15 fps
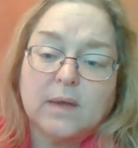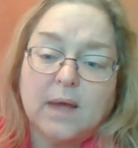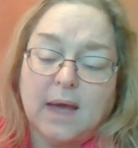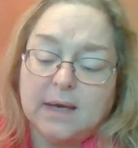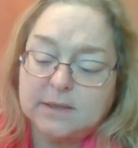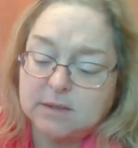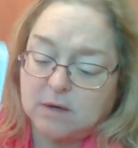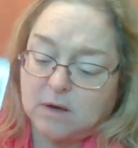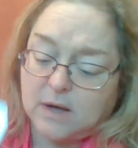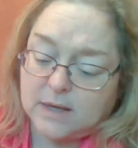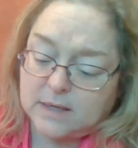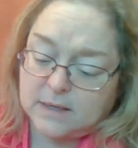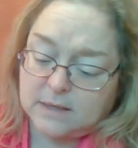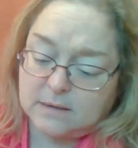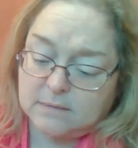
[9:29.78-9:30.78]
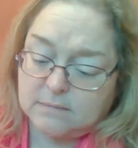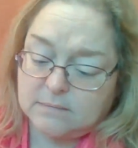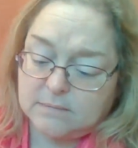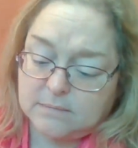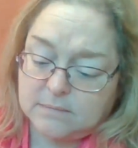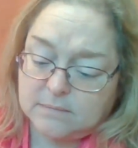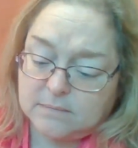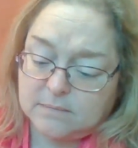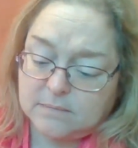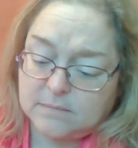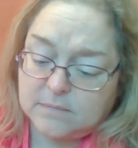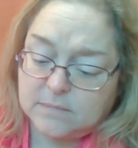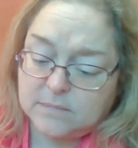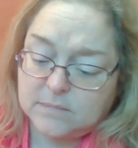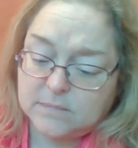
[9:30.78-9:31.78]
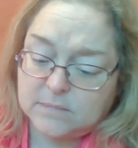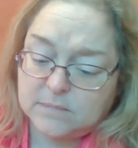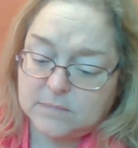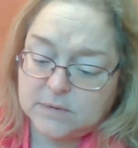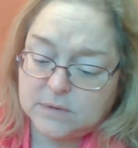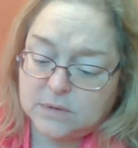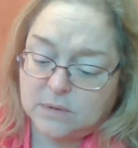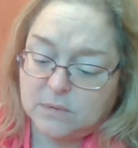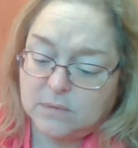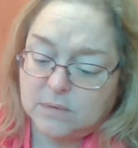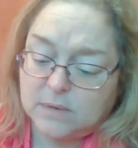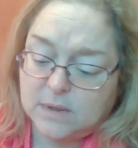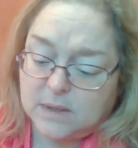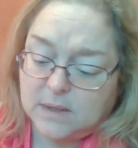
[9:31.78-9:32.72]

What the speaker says: Anxiety. So,